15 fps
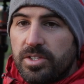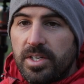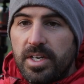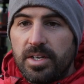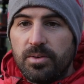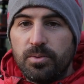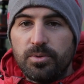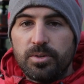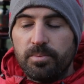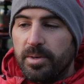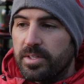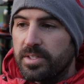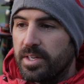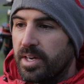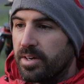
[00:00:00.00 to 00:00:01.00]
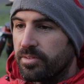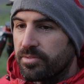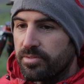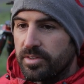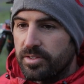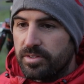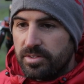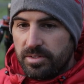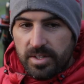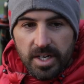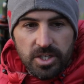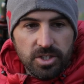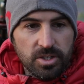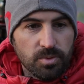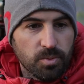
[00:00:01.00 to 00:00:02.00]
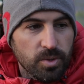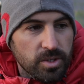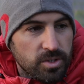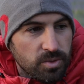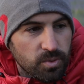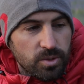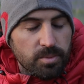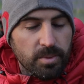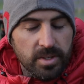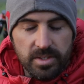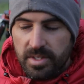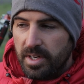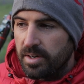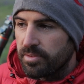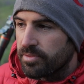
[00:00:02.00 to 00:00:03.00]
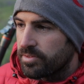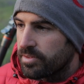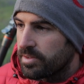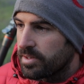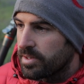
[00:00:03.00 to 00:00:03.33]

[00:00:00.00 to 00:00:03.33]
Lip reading: scene all to myself, this section of woods all to myself.